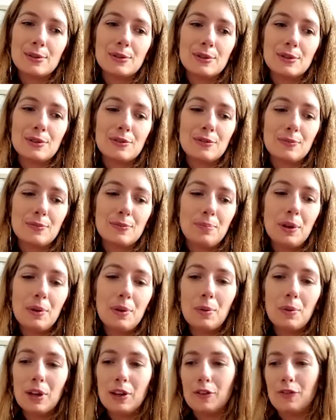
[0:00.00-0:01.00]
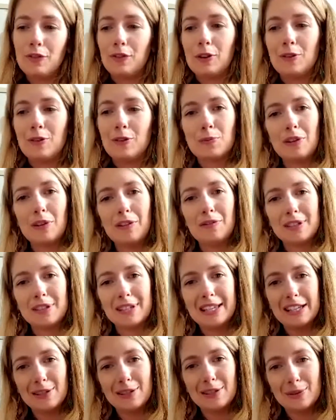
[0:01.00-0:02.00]
of put what you filmed
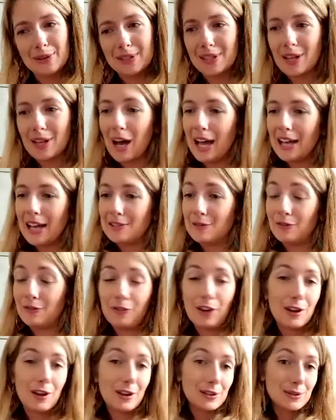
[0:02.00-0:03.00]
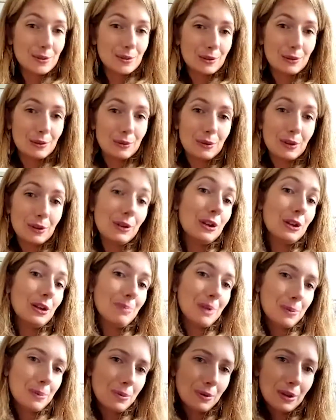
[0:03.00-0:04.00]
previously to aside and focus on all the new
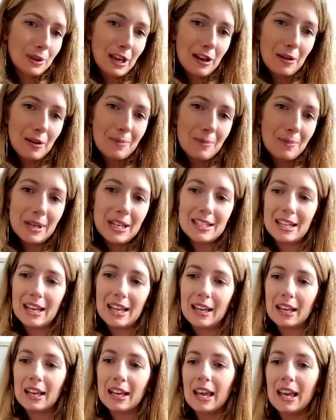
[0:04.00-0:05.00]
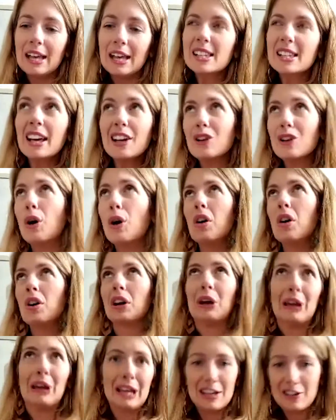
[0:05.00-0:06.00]
people that you're meeting. It's like an
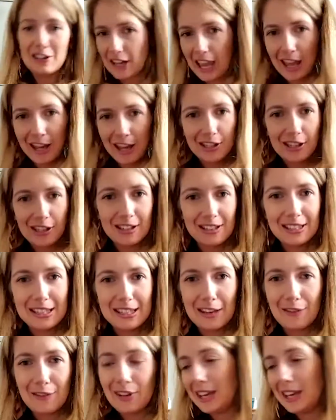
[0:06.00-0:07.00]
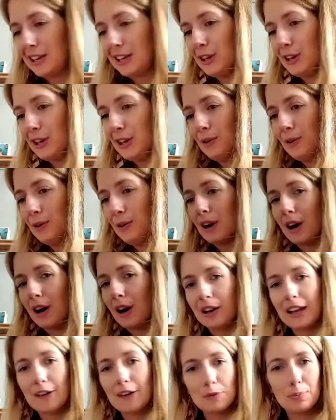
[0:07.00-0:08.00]
ongoing education, TV. You are
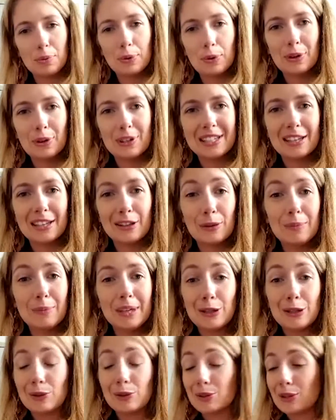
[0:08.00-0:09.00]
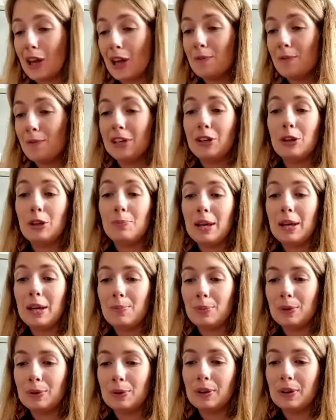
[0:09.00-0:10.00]
never bored and you're meeting so many new
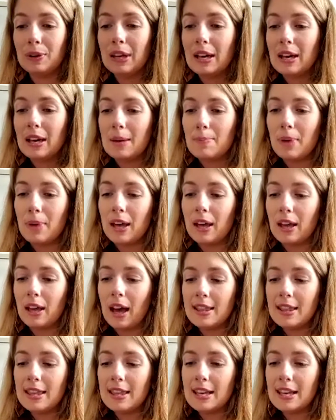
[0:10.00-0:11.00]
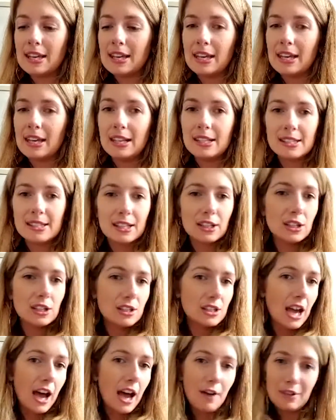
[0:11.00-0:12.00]
people. But I think it is good
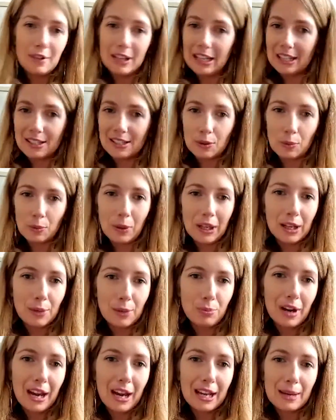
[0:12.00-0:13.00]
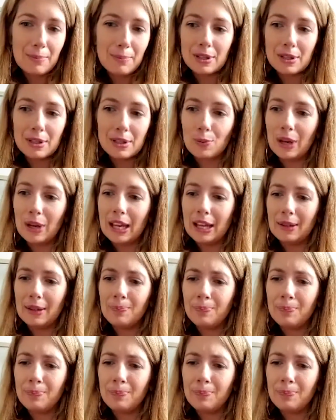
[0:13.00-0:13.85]
to have at least a week break in between,